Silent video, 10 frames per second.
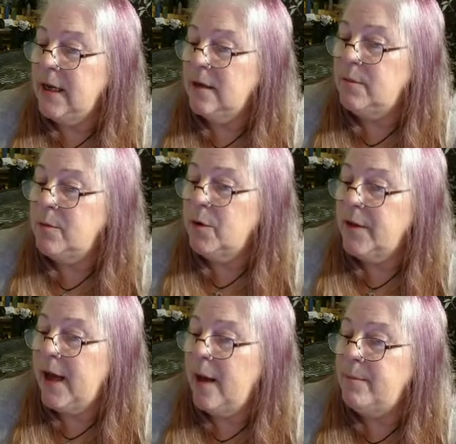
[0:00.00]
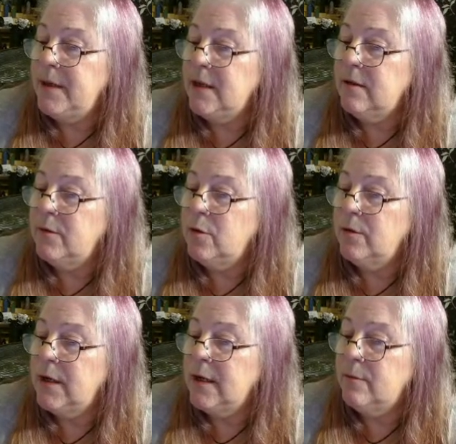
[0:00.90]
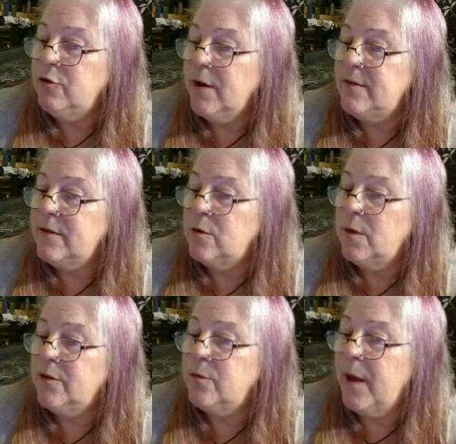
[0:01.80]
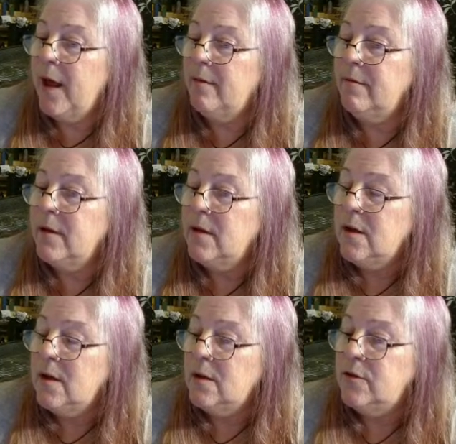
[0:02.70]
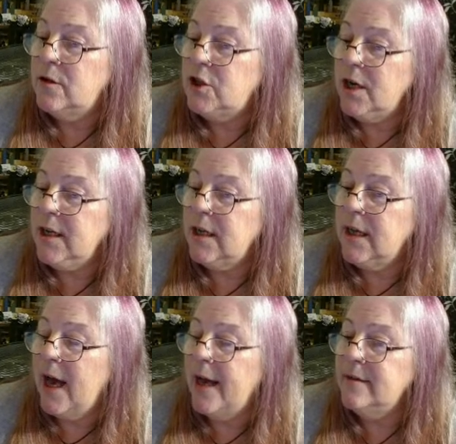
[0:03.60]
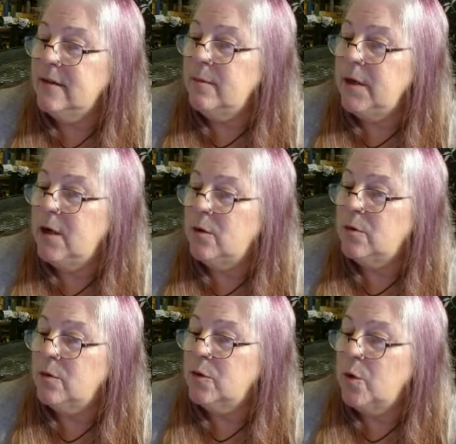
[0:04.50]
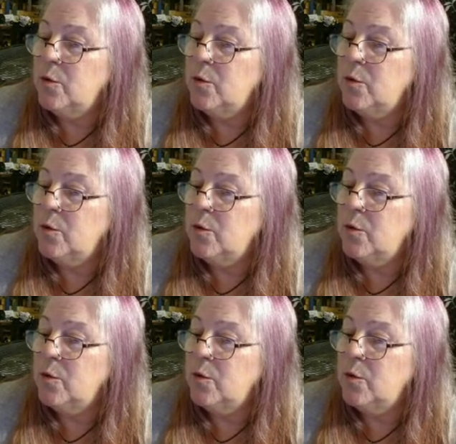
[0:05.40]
Miss Donna, if you would like a reading, I'd be more than happy to give you a reading. I'm trying to see who else we have.